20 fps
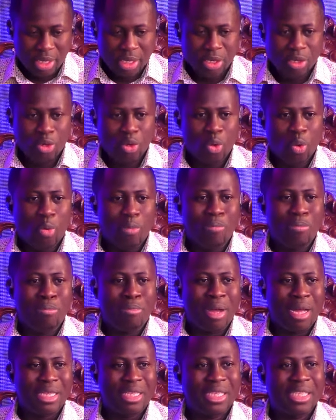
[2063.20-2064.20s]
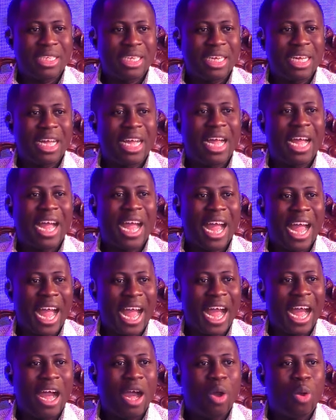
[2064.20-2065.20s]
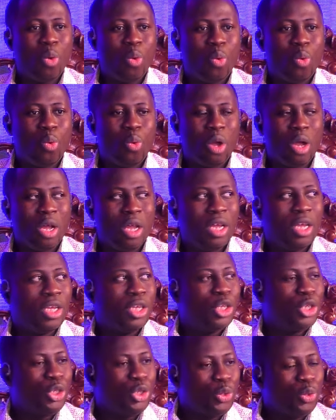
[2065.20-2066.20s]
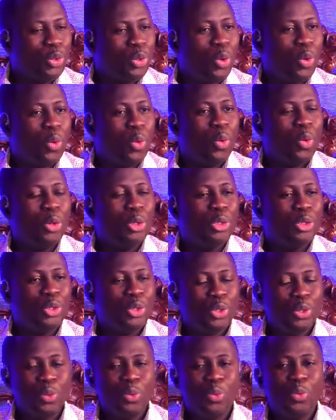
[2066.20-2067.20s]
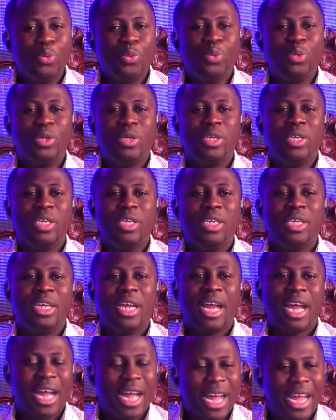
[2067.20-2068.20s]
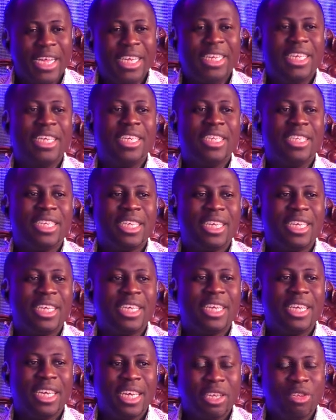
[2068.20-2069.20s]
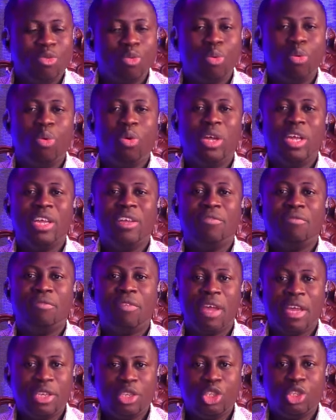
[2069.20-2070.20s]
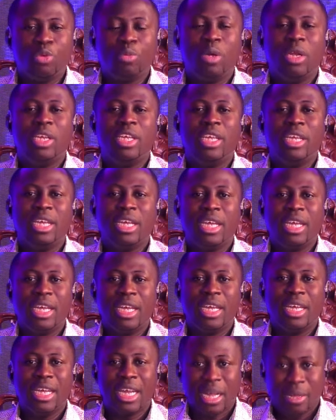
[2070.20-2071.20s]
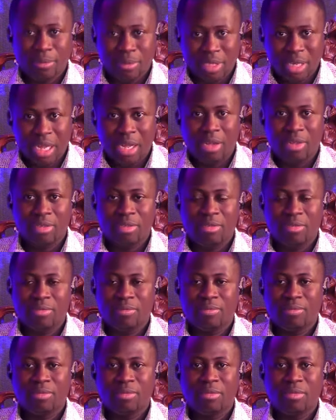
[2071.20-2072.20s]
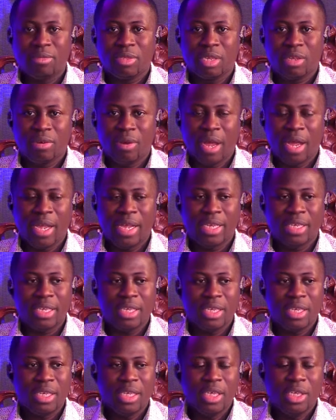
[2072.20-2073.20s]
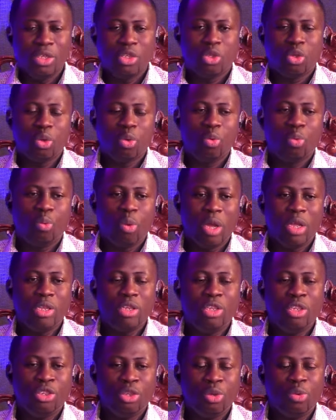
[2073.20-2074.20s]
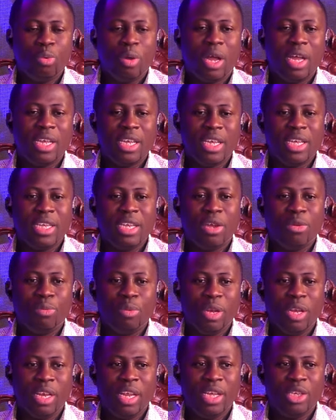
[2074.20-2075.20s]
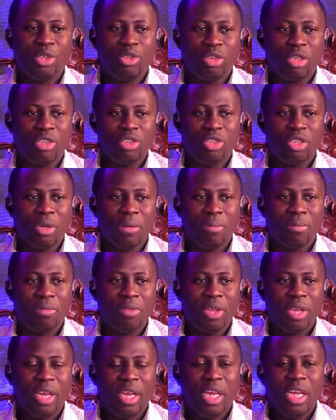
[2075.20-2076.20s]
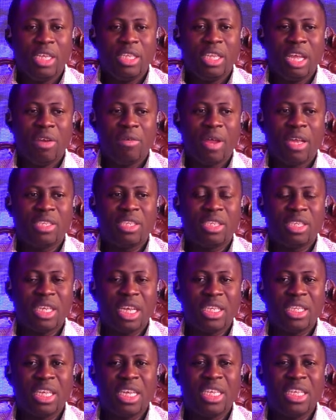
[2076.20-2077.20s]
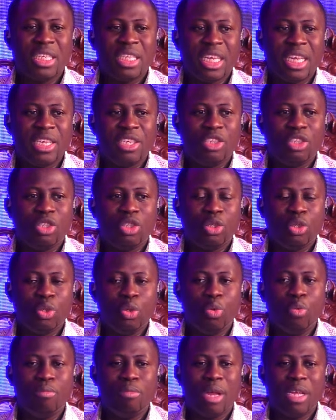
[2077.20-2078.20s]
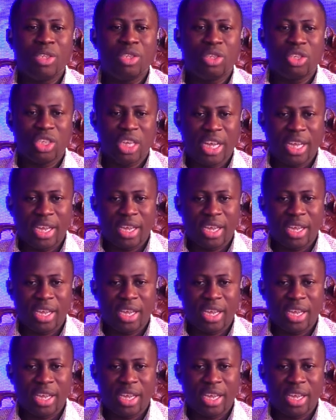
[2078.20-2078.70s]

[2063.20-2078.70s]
No matter how, you know, you hide it, it will eventually come out. Right? So when you are in a relationship, there are certain things you must check.